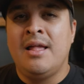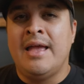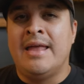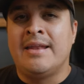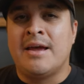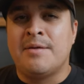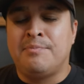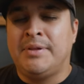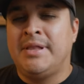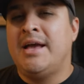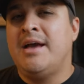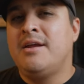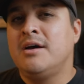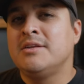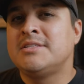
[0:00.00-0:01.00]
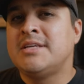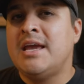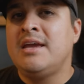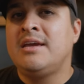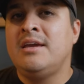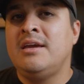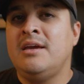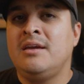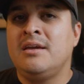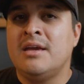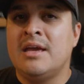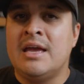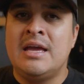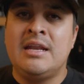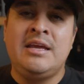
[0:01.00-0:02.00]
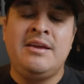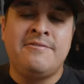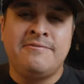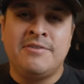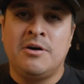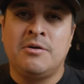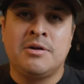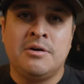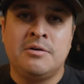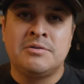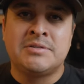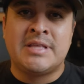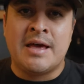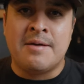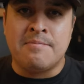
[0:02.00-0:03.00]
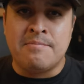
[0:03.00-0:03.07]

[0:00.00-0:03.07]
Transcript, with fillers: and I plan on taking any photos that